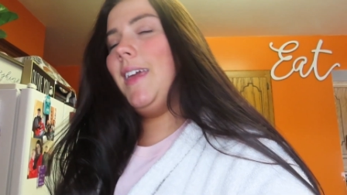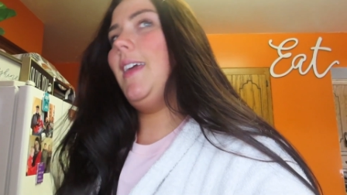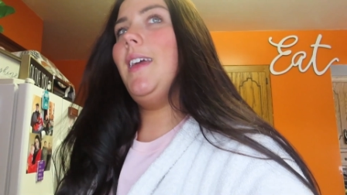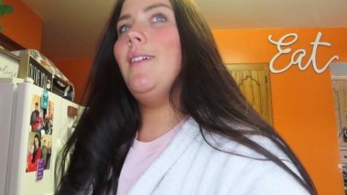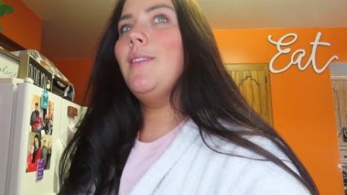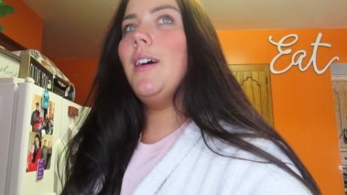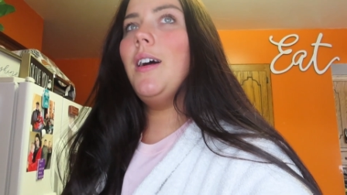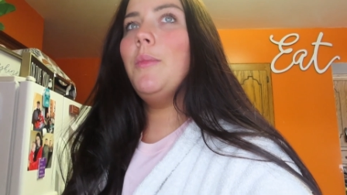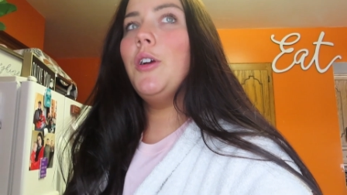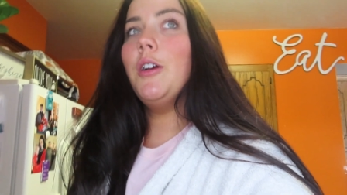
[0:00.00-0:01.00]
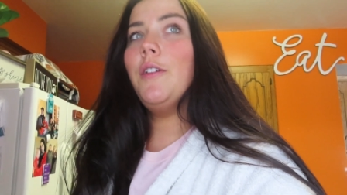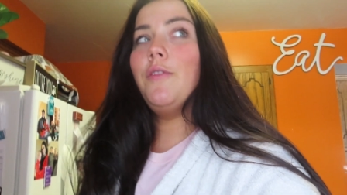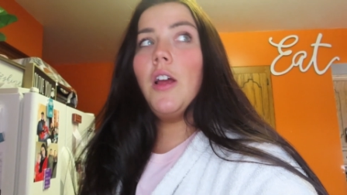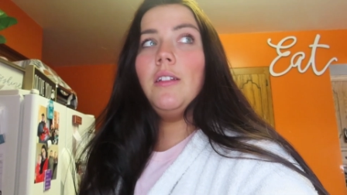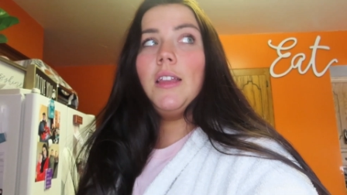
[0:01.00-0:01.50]
And um, her
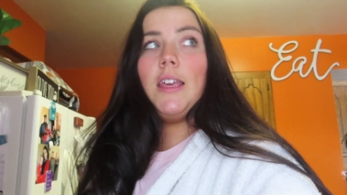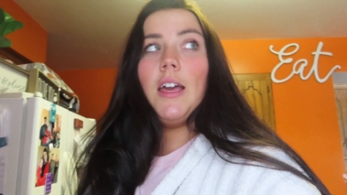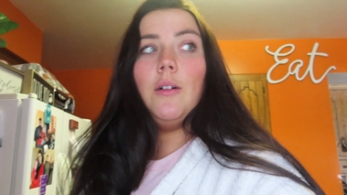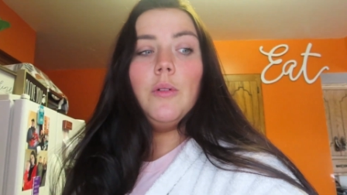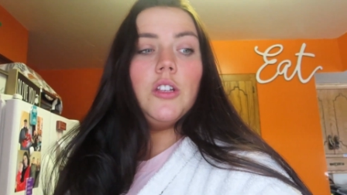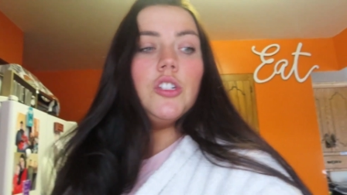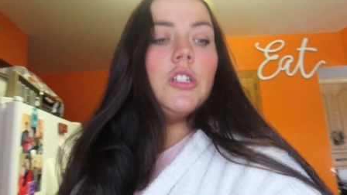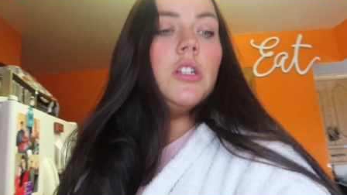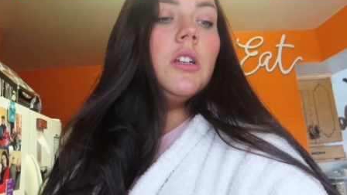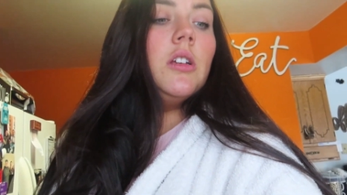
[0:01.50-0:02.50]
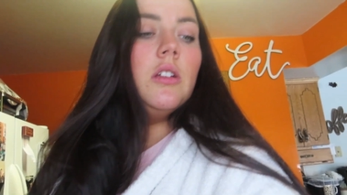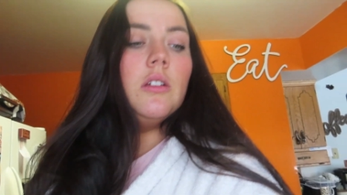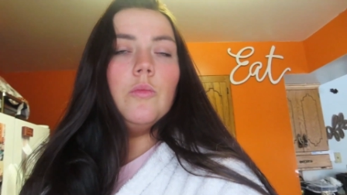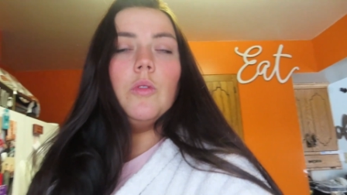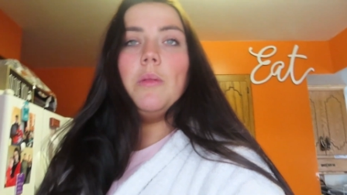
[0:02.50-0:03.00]
friend Leah, which
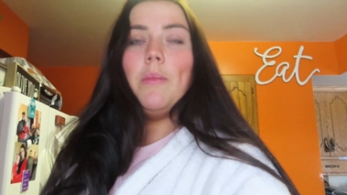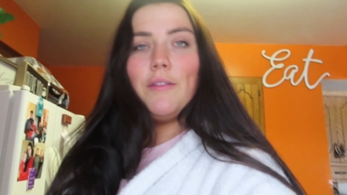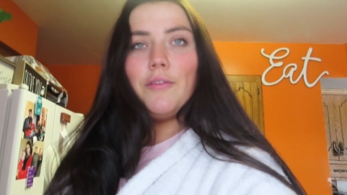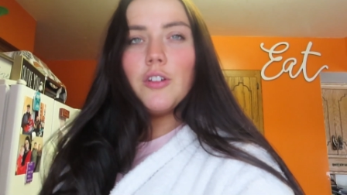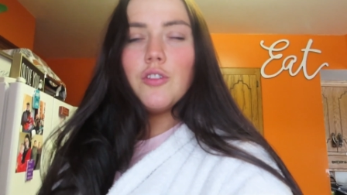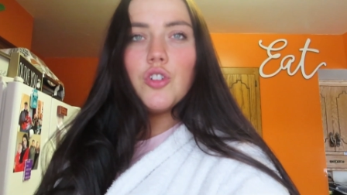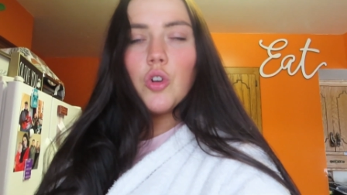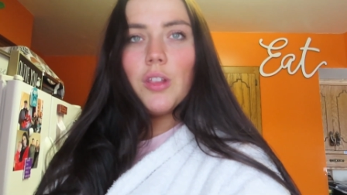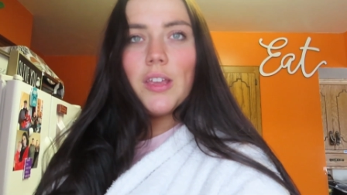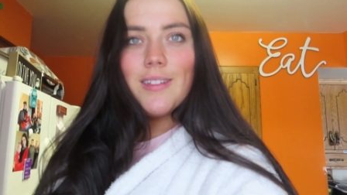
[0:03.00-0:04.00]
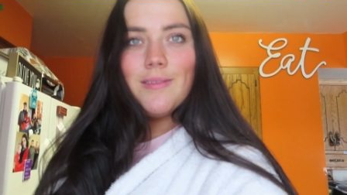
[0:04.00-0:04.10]
will be my friend shortly